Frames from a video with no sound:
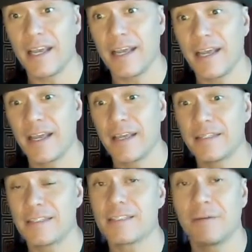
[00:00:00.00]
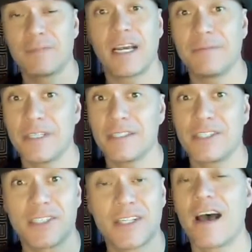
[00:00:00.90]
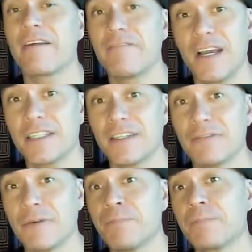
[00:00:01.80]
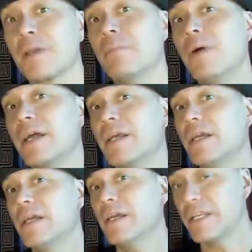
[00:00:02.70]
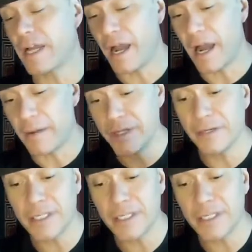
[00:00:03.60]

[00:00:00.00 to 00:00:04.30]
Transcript: and sometimes it's just not effective. But I'm here